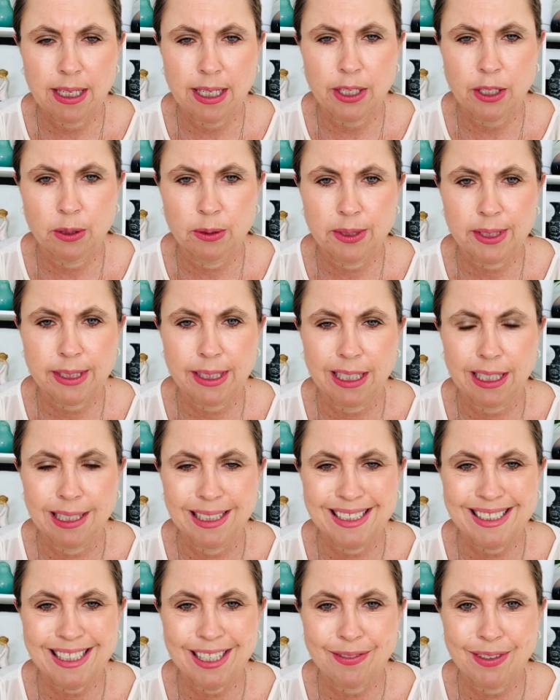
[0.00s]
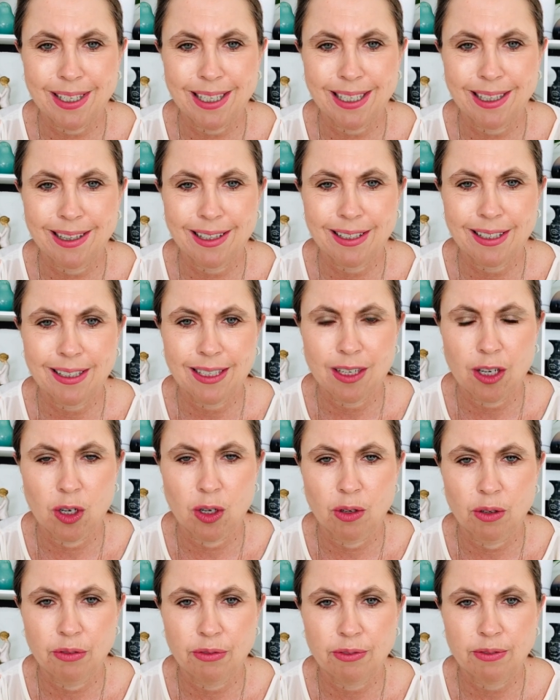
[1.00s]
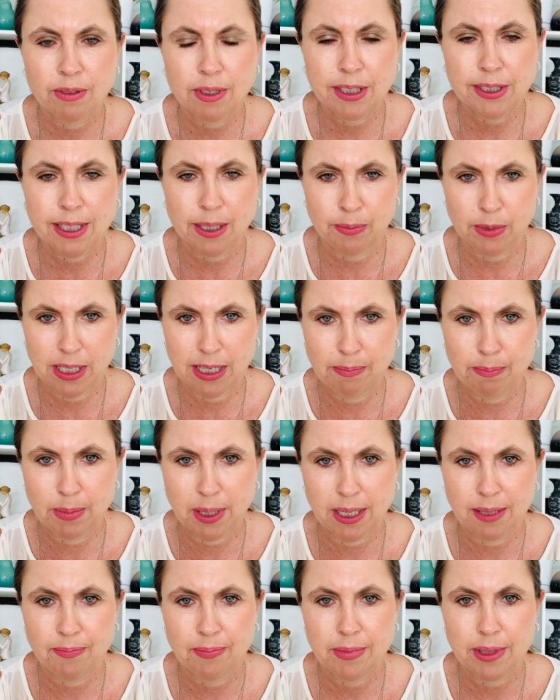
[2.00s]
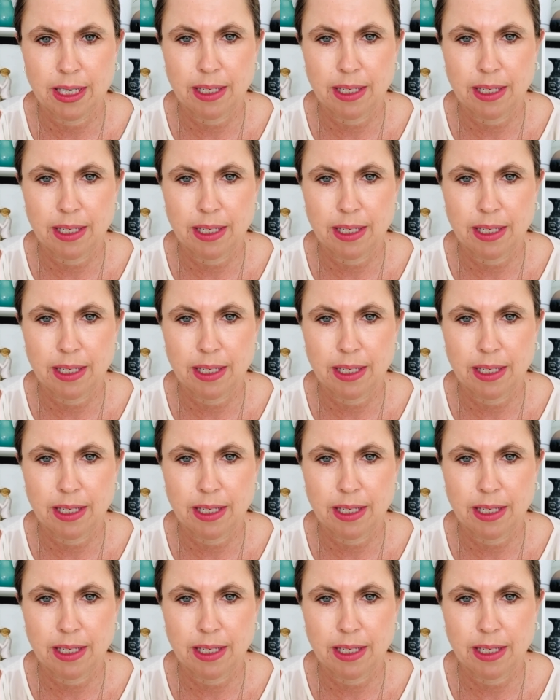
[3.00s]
and you'll see the 17th of September